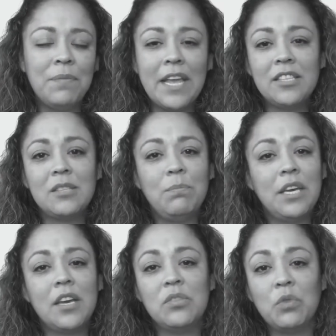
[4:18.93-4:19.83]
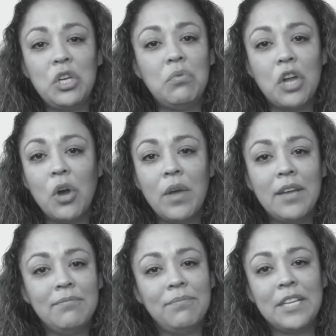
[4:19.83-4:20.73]
It's because when you know
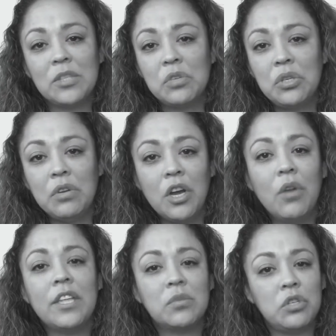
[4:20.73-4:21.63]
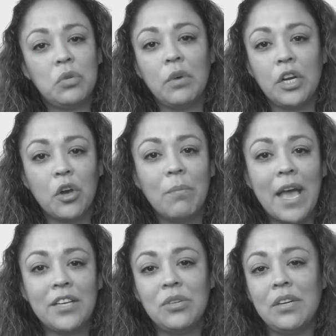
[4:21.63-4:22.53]
it, that's what you know, that's what you want to go back to.